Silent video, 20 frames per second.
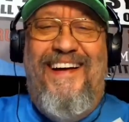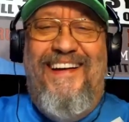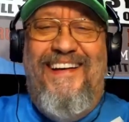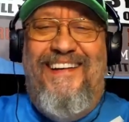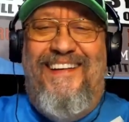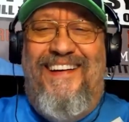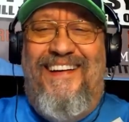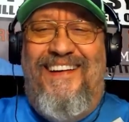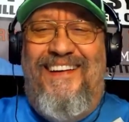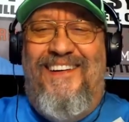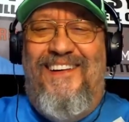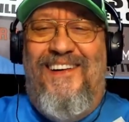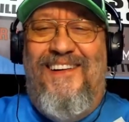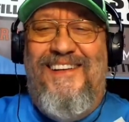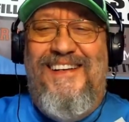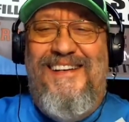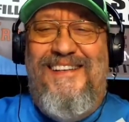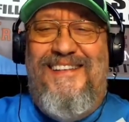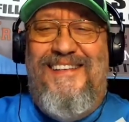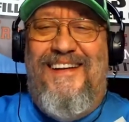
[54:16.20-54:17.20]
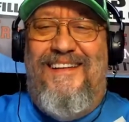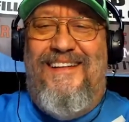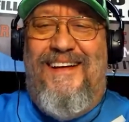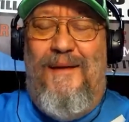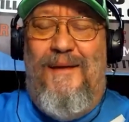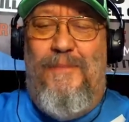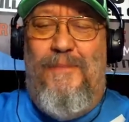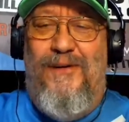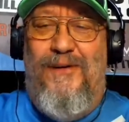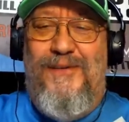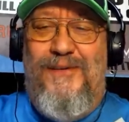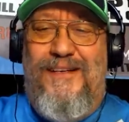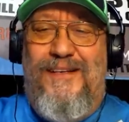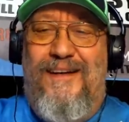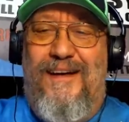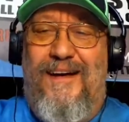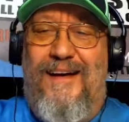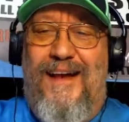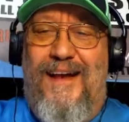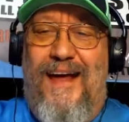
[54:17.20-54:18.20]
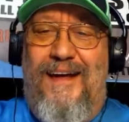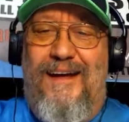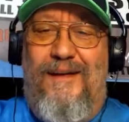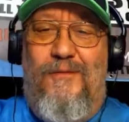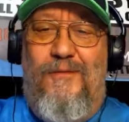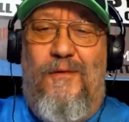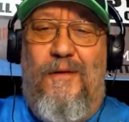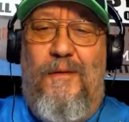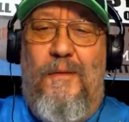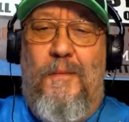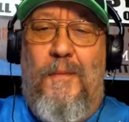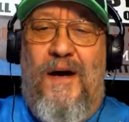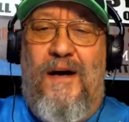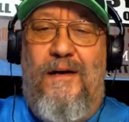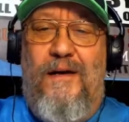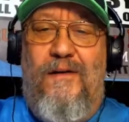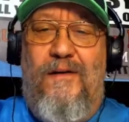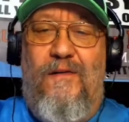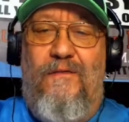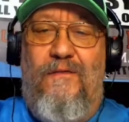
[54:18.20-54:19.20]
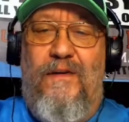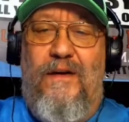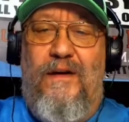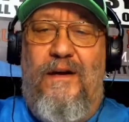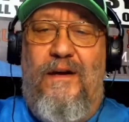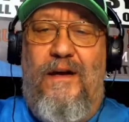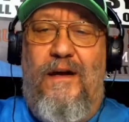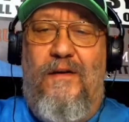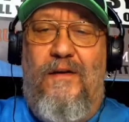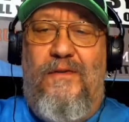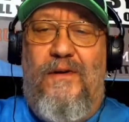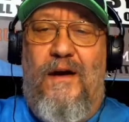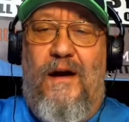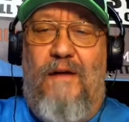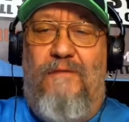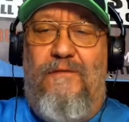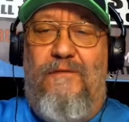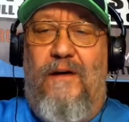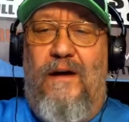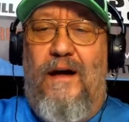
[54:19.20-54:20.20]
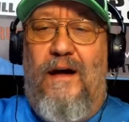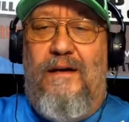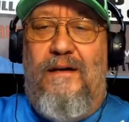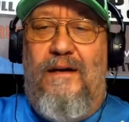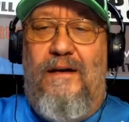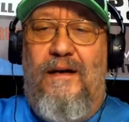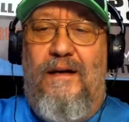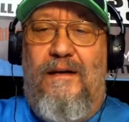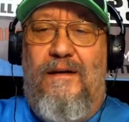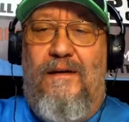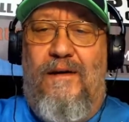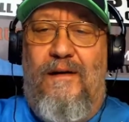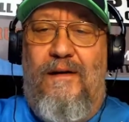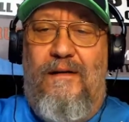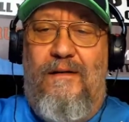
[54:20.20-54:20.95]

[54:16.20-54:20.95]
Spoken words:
Dieter, he says, I posted the dang reminder videos and I forgot to enter.